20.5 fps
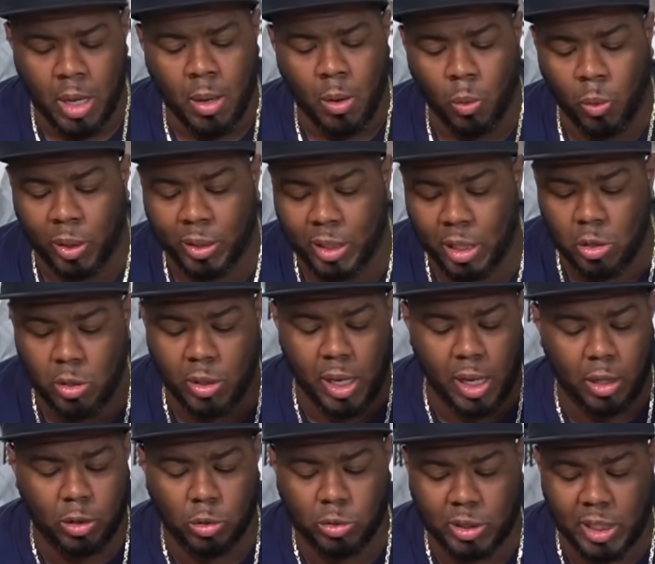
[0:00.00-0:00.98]
One thing you got
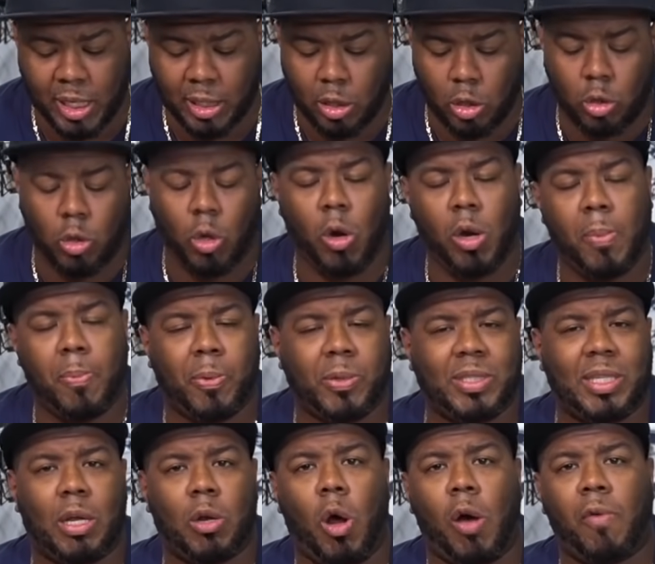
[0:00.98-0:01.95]
to do to get the thirty
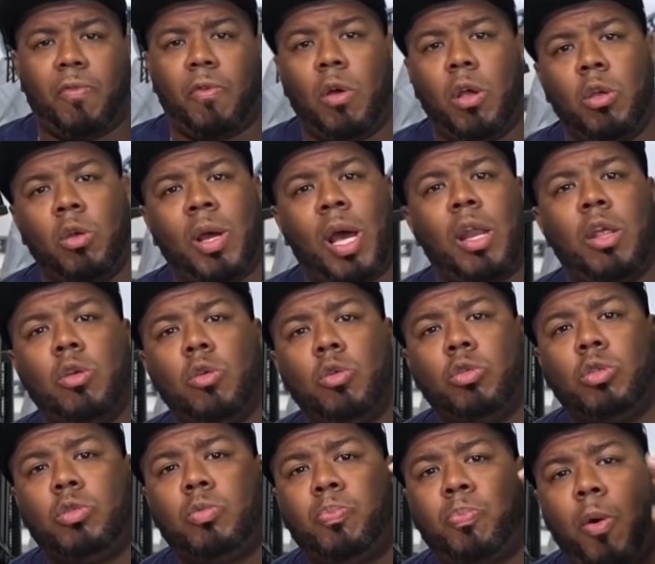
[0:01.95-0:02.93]
percent off, you got to
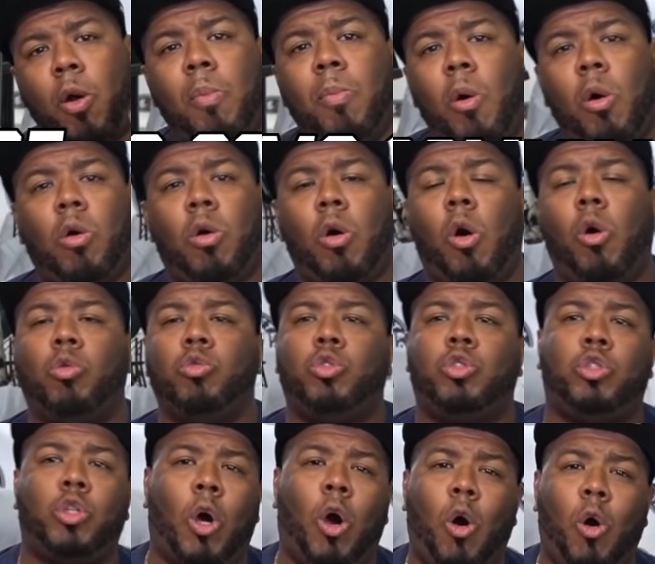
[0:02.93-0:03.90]
use promo code
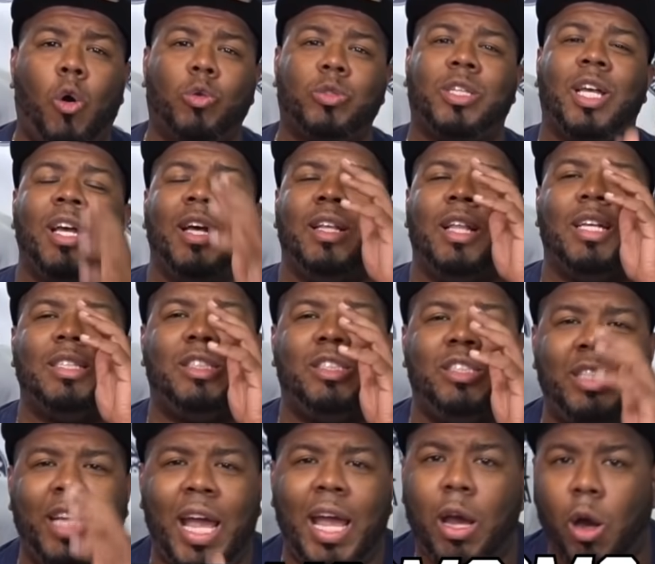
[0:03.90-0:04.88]
Joe's. That's
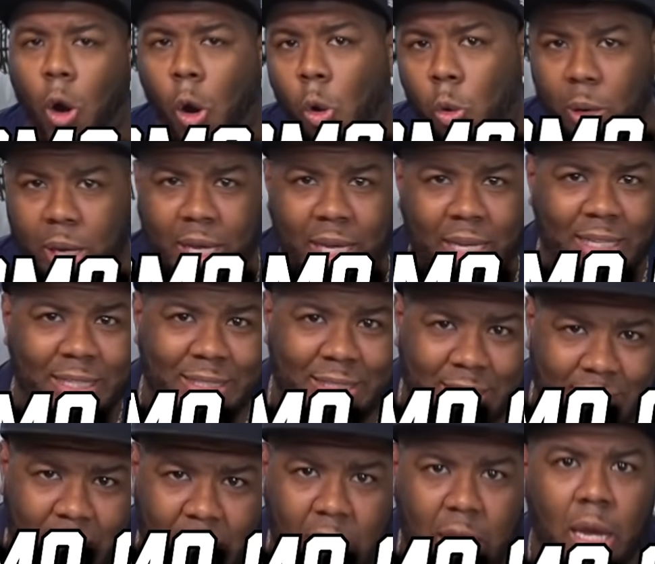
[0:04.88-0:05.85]
J O E
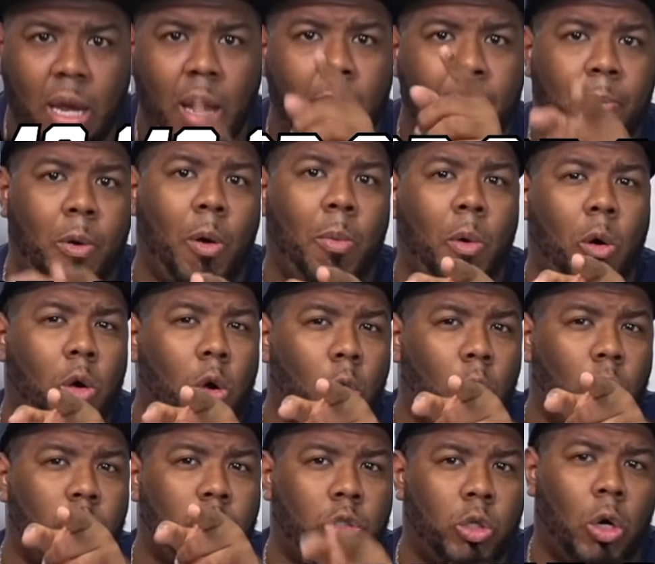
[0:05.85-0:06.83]
Z, promo
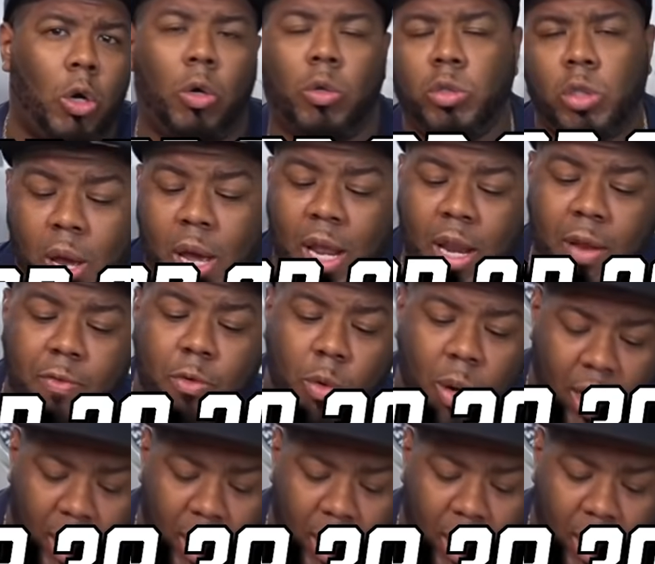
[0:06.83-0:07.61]
code Joe's. And if you want